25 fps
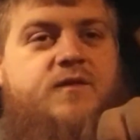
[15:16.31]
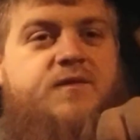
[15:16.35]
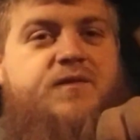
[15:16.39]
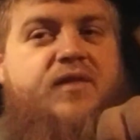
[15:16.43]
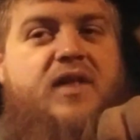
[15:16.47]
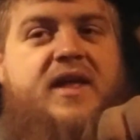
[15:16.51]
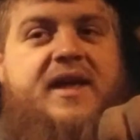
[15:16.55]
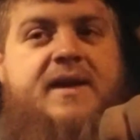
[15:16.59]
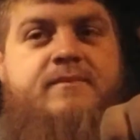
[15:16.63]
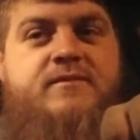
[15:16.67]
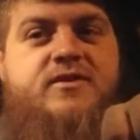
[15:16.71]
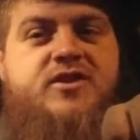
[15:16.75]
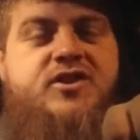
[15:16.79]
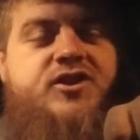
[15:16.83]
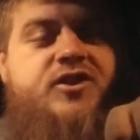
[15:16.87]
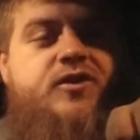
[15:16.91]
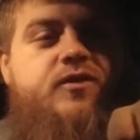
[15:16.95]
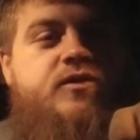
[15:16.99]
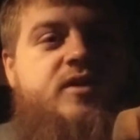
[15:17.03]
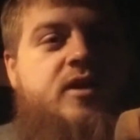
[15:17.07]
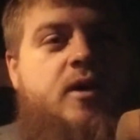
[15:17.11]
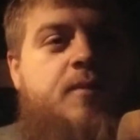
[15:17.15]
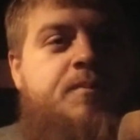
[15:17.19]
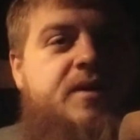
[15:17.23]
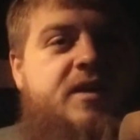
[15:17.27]
The flames
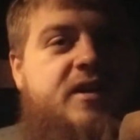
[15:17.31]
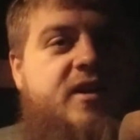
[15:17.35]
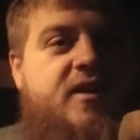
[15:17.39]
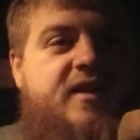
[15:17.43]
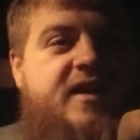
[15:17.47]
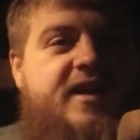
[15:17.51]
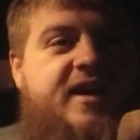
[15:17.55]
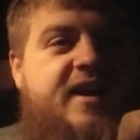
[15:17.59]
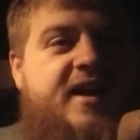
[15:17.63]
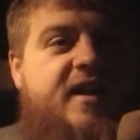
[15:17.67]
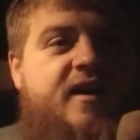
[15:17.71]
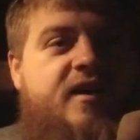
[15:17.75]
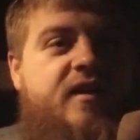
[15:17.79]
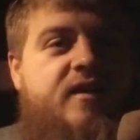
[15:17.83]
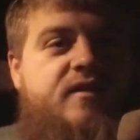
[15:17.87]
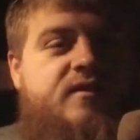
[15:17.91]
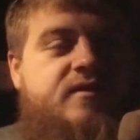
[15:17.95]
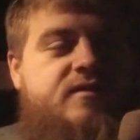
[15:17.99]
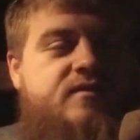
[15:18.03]
shooting up into the air.